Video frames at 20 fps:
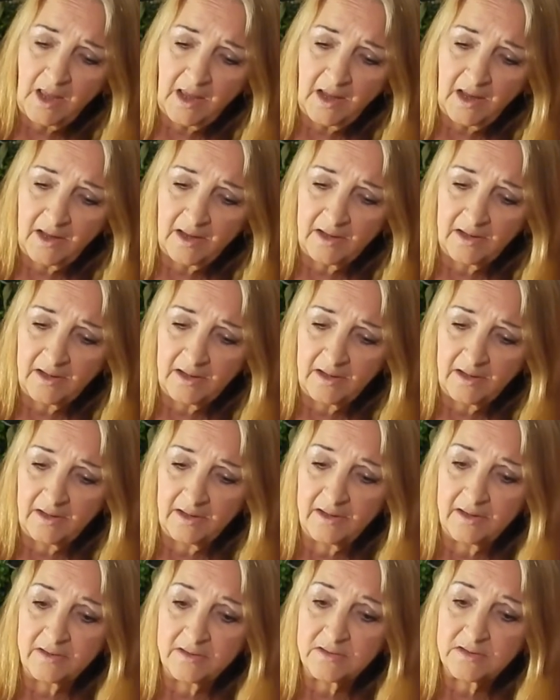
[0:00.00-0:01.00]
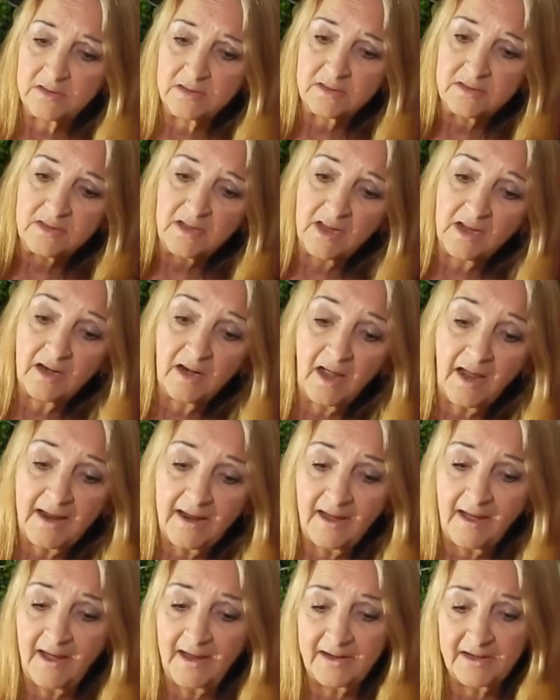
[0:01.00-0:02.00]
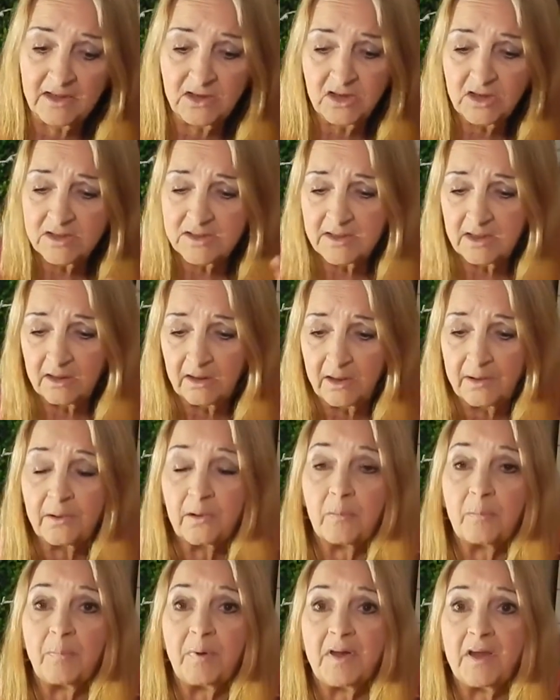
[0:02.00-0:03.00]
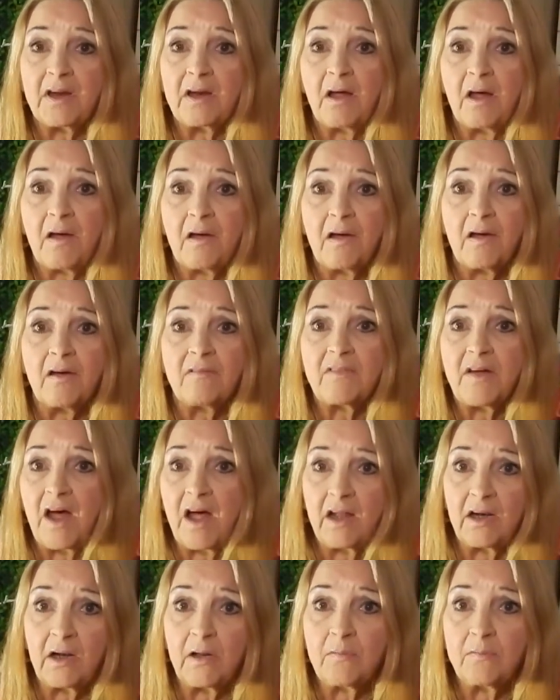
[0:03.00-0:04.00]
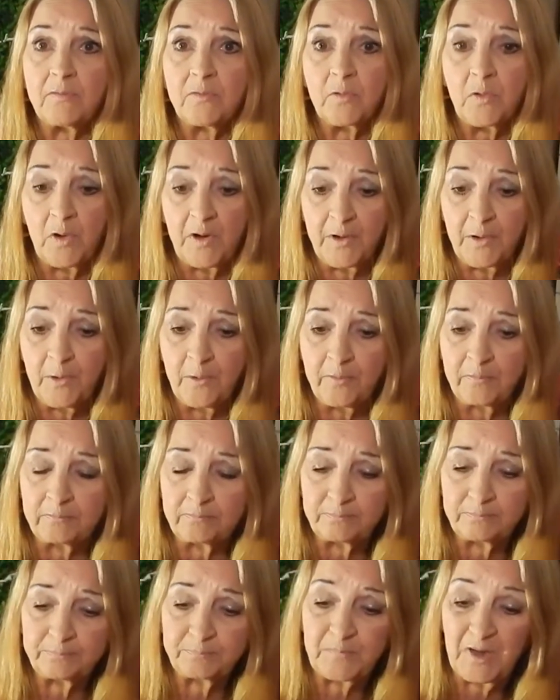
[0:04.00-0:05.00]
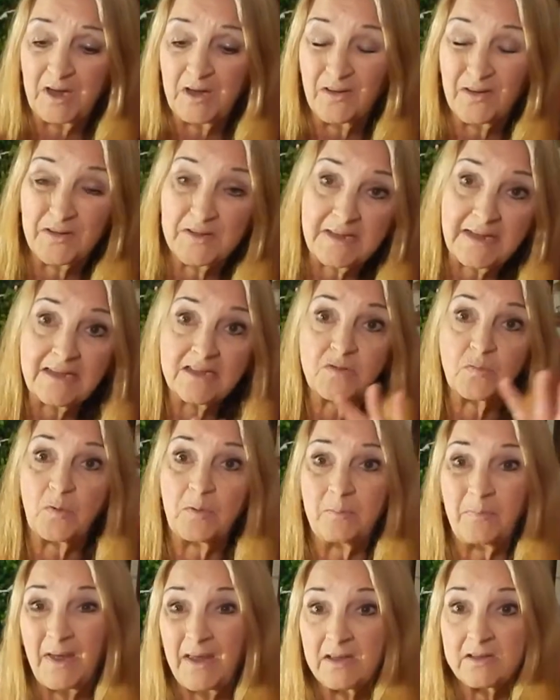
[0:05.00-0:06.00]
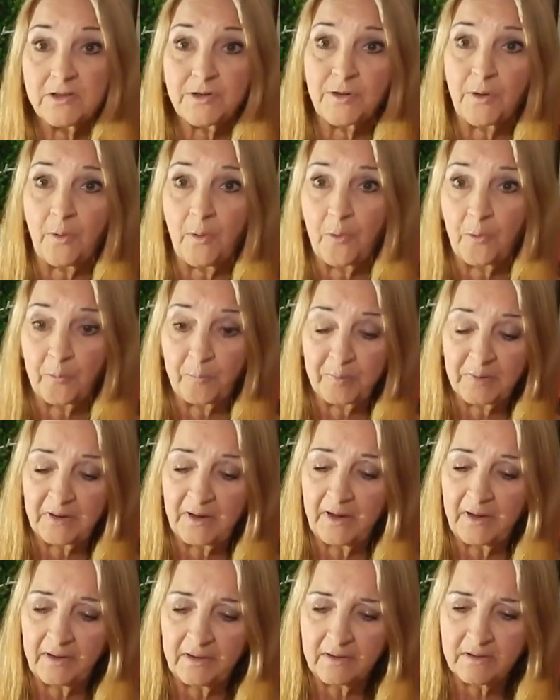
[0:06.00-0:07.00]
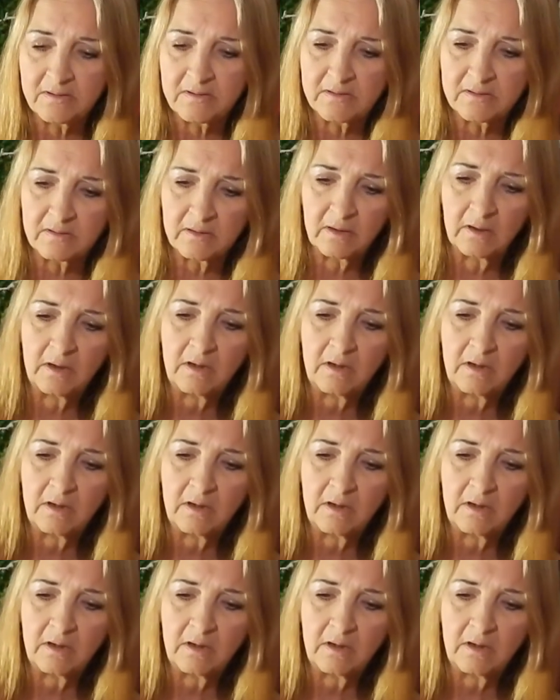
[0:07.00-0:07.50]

and then I added just a little bit of olive oil because that's what makes the whole plate.